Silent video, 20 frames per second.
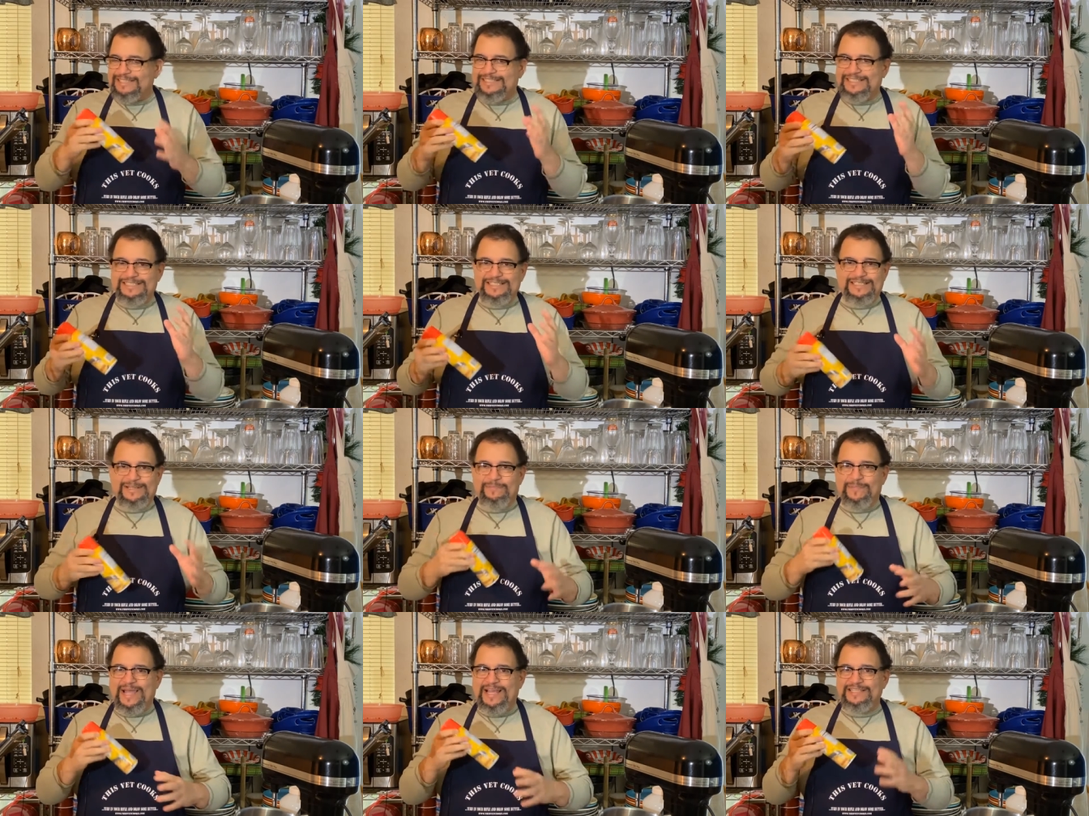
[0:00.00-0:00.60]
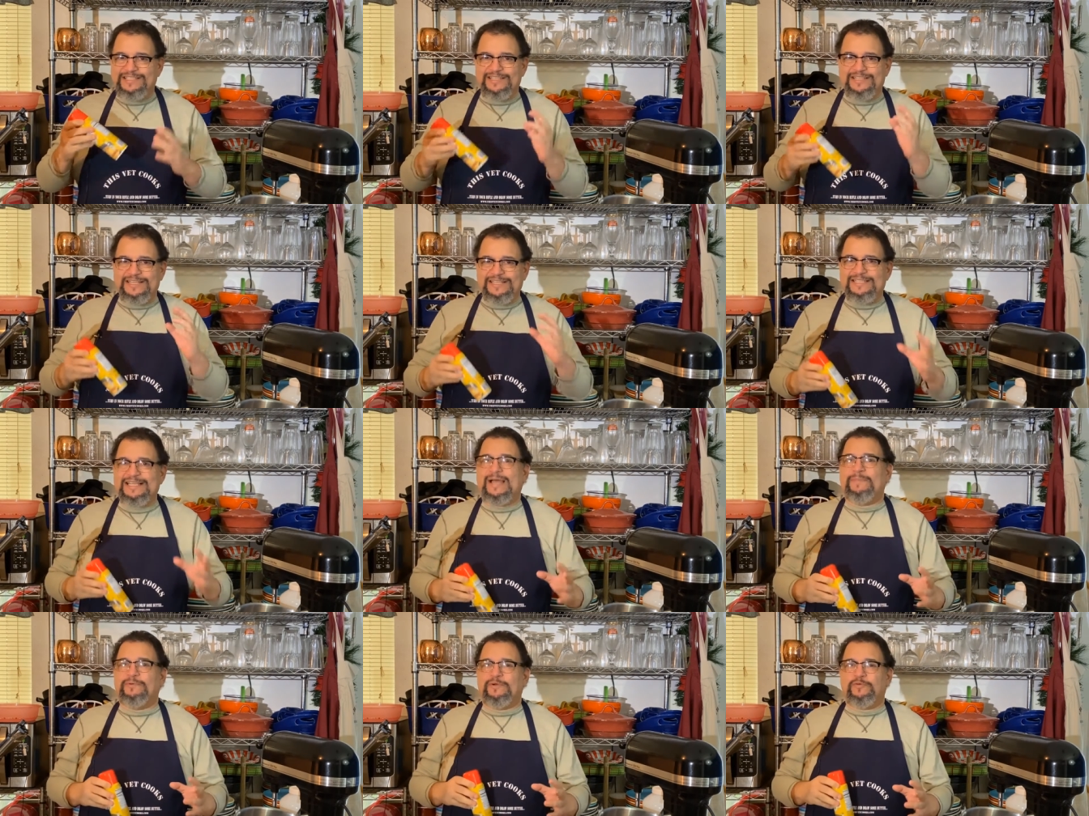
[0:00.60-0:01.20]
it just depends on the
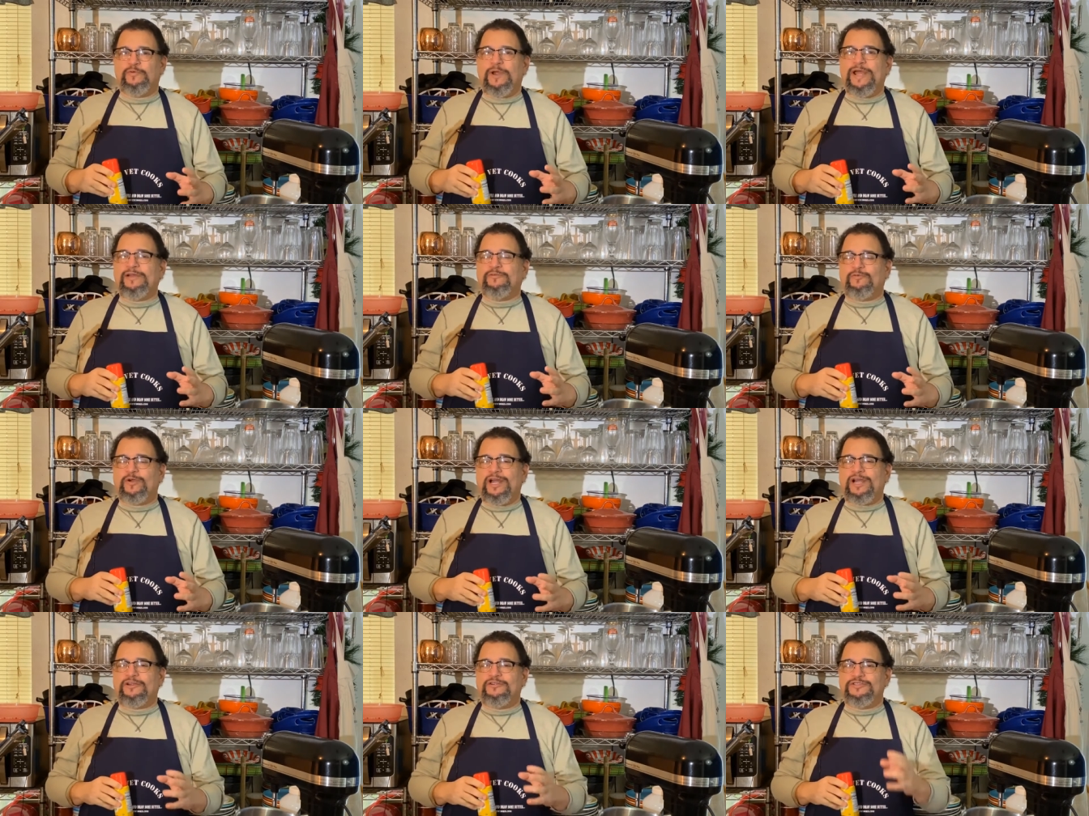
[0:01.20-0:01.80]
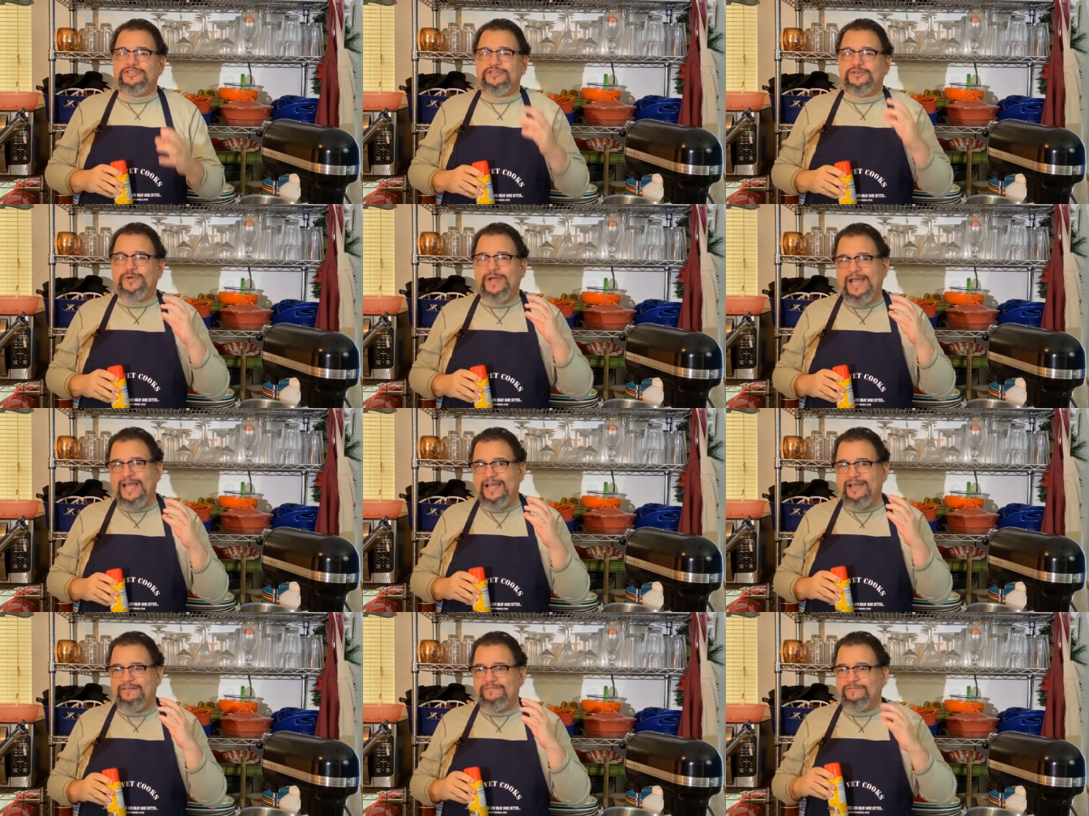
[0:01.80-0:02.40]
type of graham crackers you
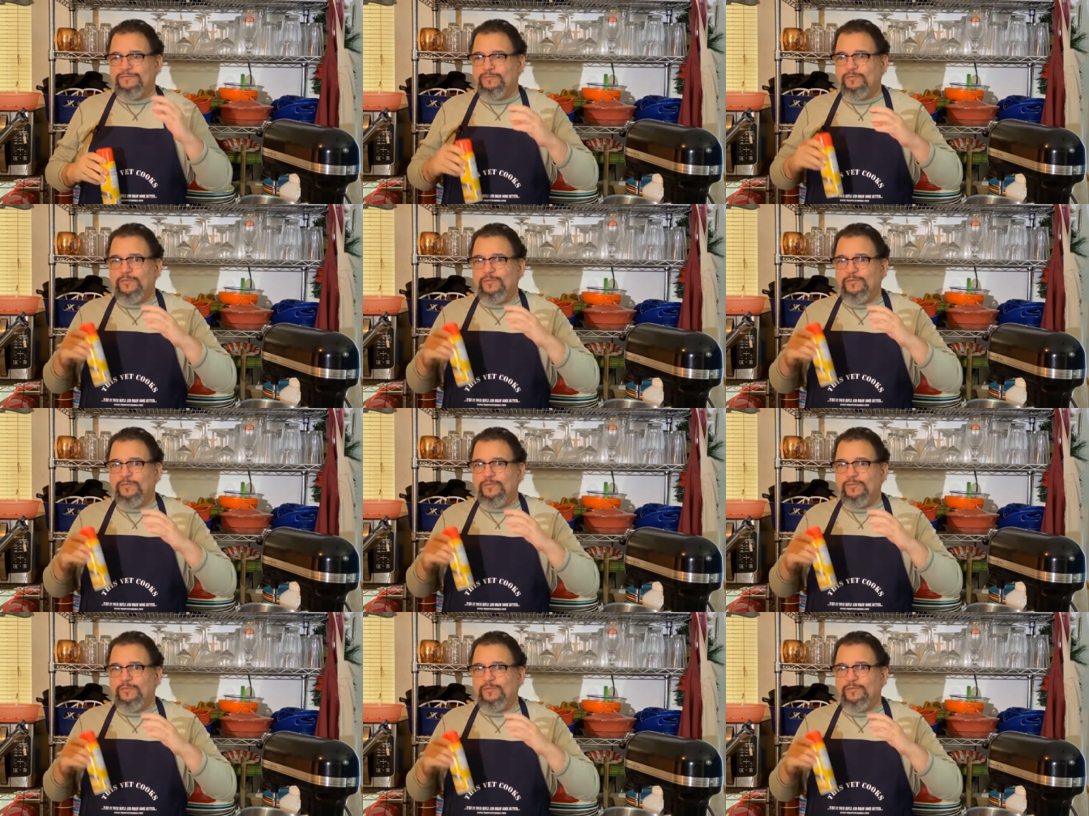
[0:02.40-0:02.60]
have,